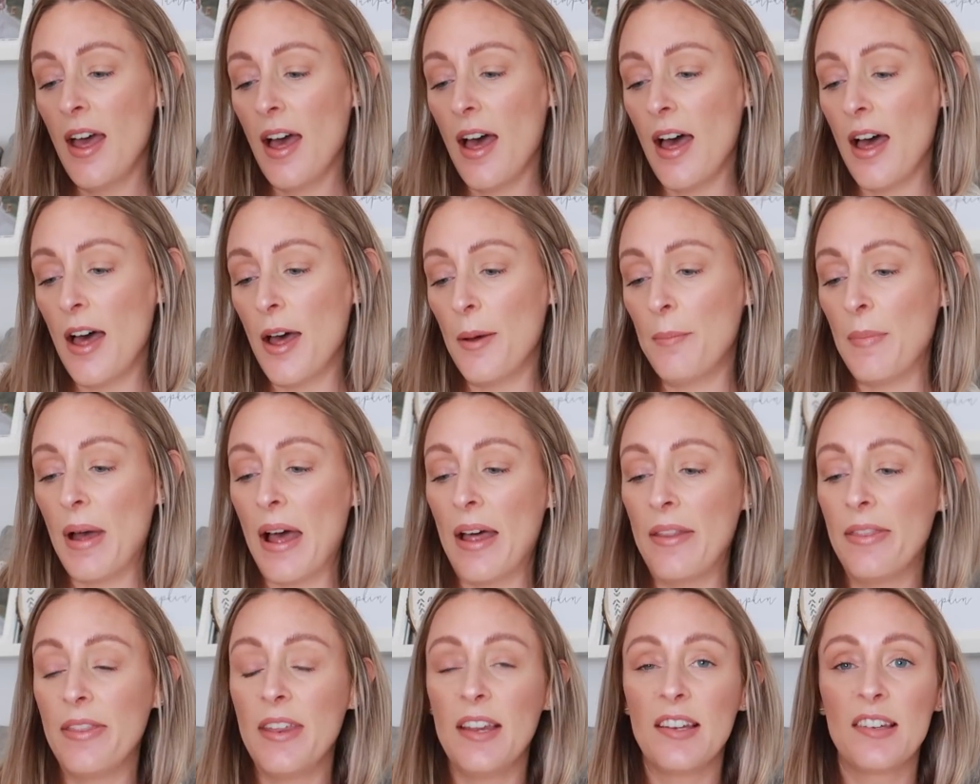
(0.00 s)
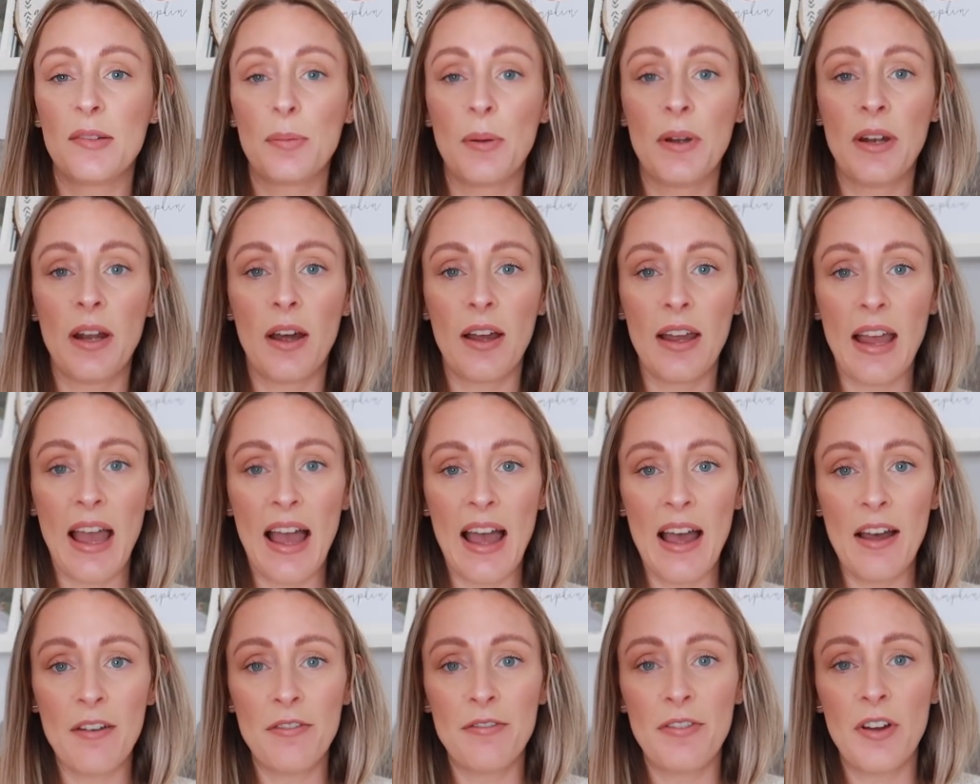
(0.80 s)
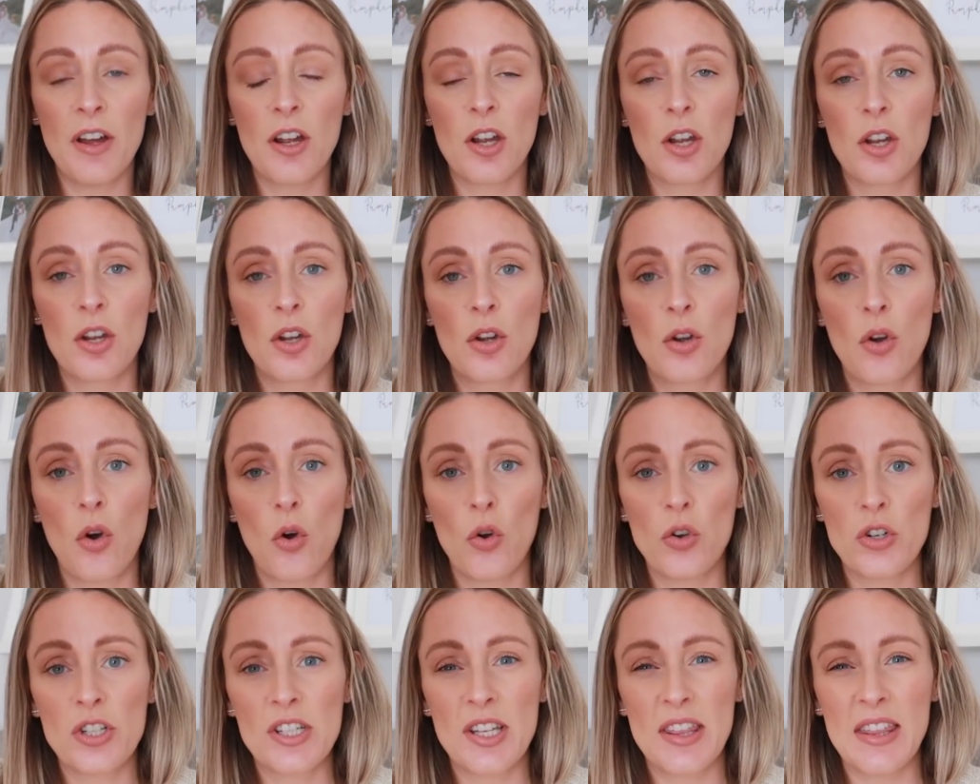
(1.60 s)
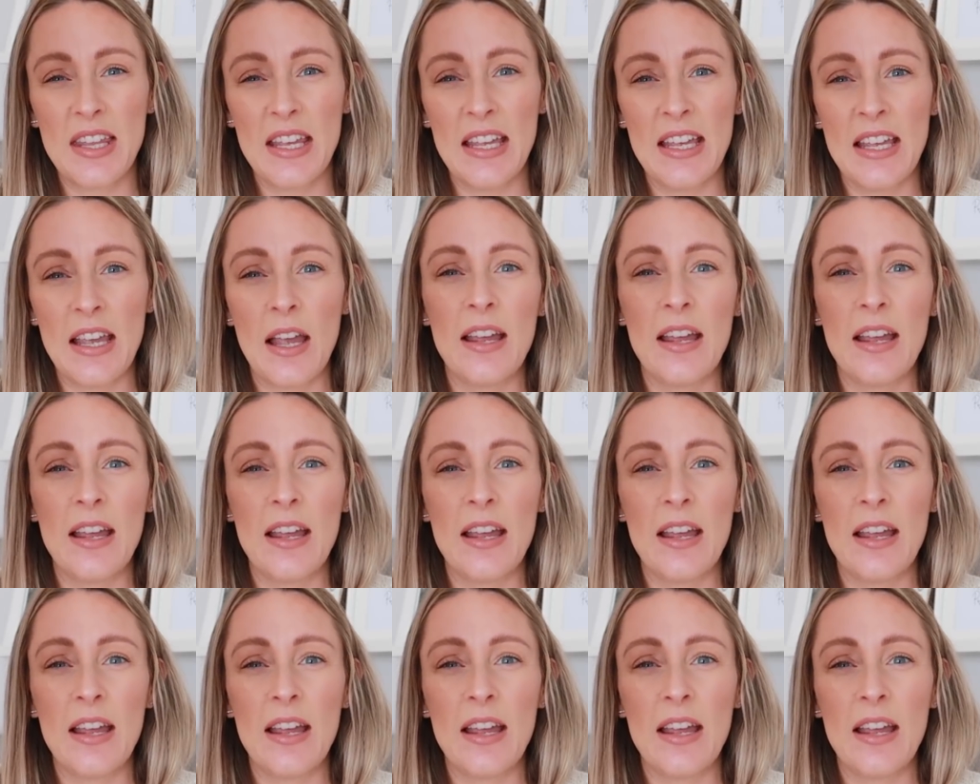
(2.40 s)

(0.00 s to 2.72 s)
um and this one I have got the,